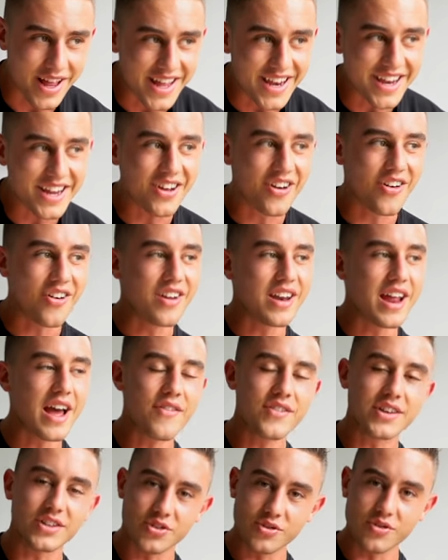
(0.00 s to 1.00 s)
planning on
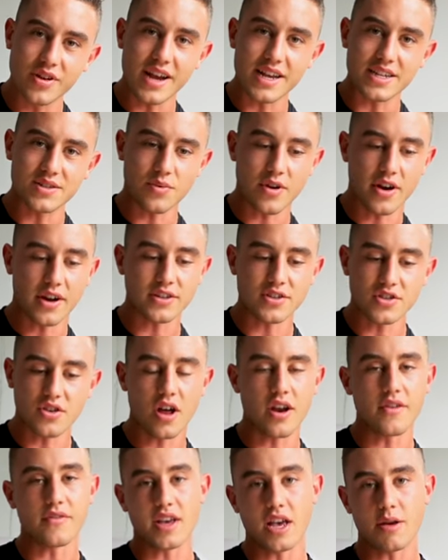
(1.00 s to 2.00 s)
having two days where I just
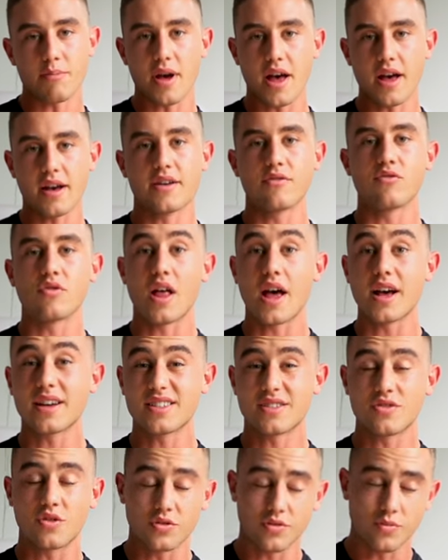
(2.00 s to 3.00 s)
kind of kick back,
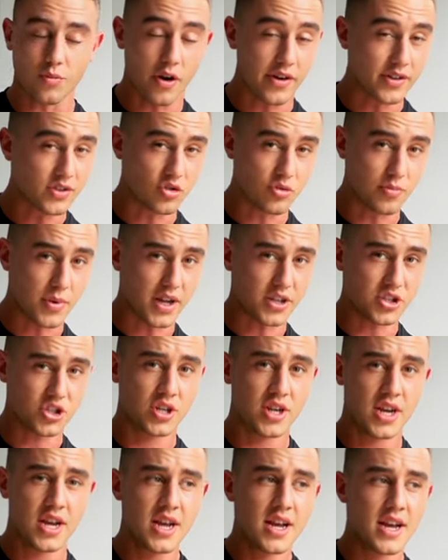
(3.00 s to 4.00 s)
relax, not worry too
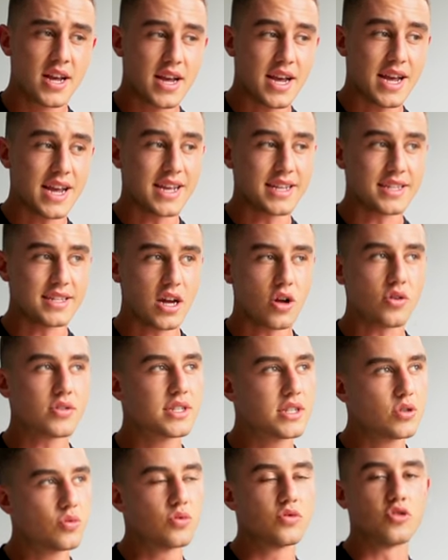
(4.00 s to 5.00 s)
much, and uh, I'll
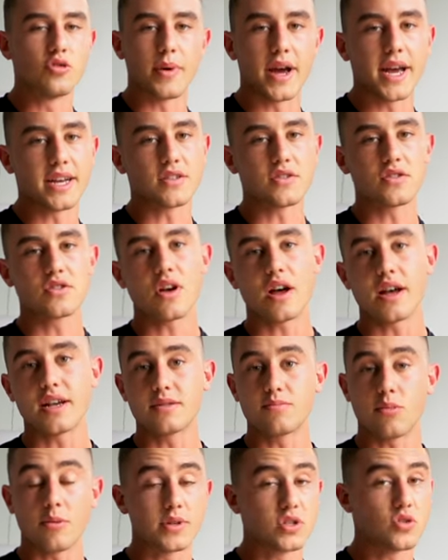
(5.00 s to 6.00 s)
still do my
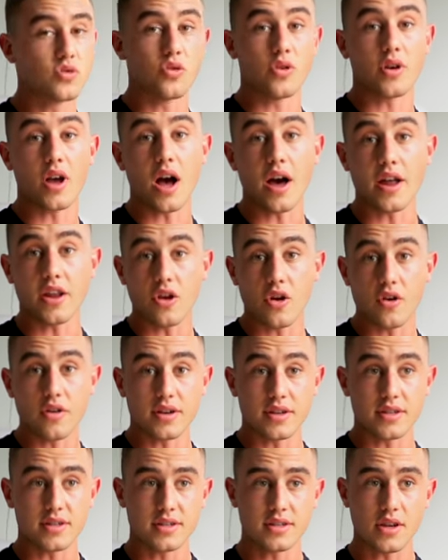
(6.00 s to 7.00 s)
exercise, probably still do cardio
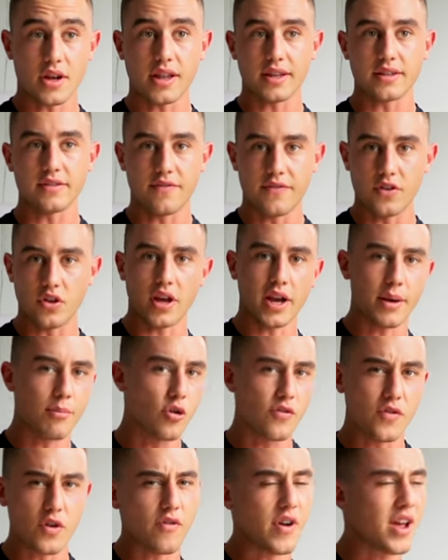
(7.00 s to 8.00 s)
because I like to feel like I'm
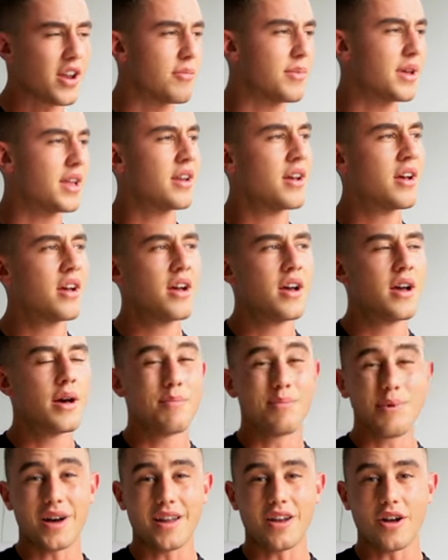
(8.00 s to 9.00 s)
moving around a bit,
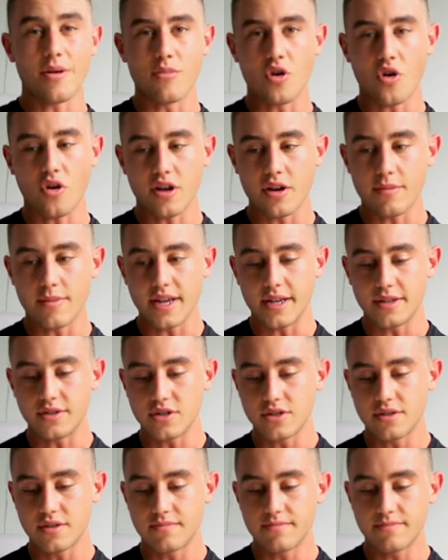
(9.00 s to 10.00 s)
but I'm not going to be
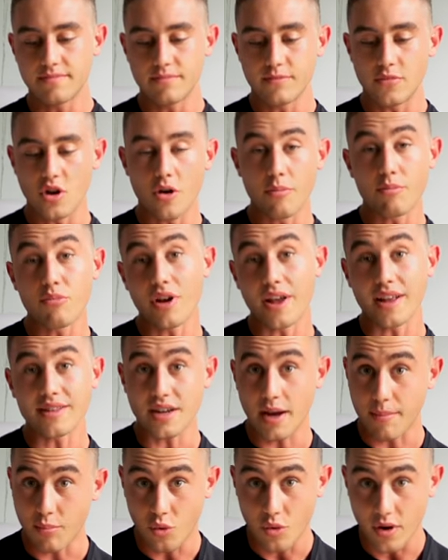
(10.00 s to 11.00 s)
just you know bringing
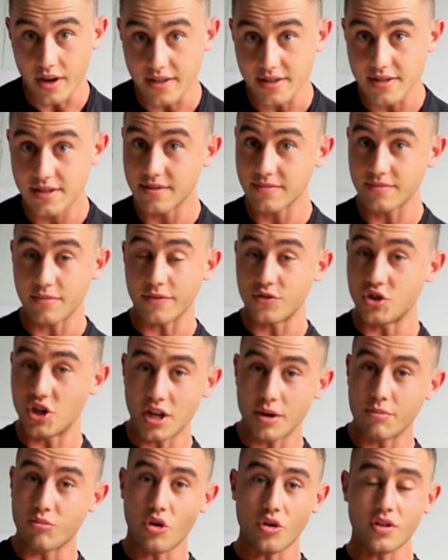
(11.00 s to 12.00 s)
Tupperwares of
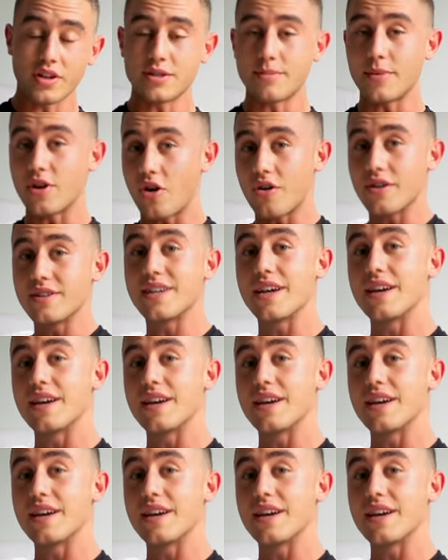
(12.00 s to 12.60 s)
chicken and broccoli to my nonna's